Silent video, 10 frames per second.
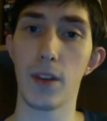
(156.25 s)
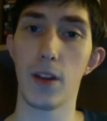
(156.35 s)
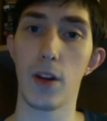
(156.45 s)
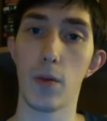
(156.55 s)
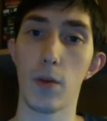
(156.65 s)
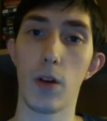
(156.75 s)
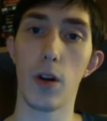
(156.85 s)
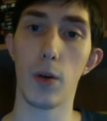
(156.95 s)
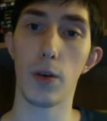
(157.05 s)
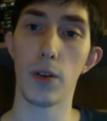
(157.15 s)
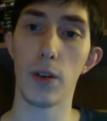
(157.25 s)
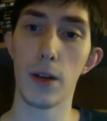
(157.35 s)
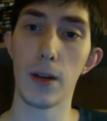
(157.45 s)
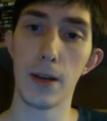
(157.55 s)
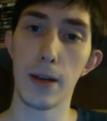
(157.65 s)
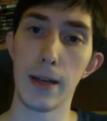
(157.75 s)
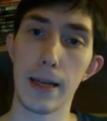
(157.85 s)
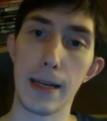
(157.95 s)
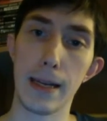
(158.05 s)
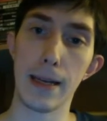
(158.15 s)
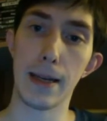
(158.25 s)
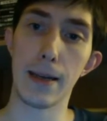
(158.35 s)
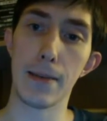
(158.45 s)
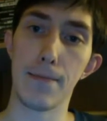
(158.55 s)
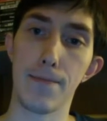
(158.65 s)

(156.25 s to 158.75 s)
you know, close, and